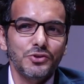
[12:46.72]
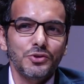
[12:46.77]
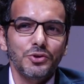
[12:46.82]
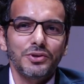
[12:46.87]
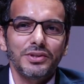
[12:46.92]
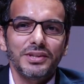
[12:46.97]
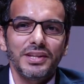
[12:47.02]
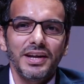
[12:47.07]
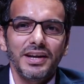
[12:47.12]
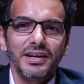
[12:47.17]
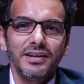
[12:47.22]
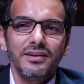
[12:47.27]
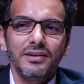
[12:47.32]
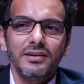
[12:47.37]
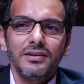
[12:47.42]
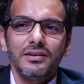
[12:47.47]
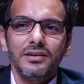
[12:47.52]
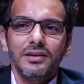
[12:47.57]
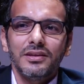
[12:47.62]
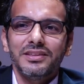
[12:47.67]
make sure
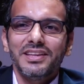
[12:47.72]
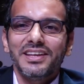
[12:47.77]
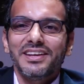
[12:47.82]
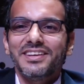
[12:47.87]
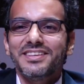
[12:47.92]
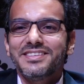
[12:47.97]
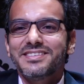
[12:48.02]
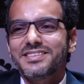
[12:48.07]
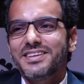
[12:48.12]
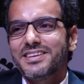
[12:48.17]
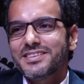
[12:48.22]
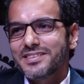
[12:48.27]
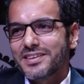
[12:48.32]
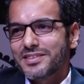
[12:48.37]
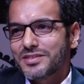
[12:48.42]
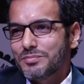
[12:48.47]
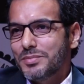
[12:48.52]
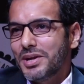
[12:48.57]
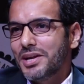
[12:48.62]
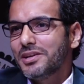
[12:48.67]
that the
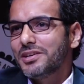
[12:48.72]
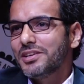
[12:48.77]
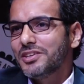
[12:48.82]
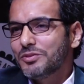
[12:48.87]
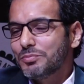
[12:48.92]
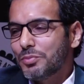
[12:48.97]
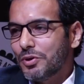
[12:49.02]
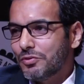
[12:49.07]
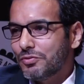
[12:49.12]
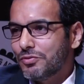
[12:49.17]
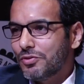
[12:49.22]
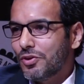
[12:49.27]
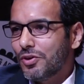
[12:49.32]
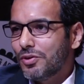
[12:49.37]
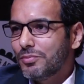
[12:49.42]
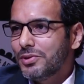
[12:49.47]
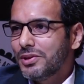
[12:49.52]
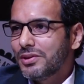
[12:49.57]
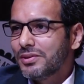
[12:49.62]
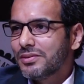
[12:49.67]
risk assessment is
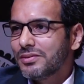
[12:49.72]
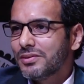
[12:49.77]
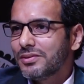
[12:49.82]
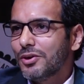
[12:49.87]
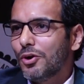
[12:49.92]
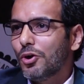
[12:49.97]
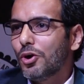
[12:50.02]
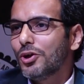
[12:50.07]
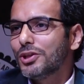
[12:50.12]
performed,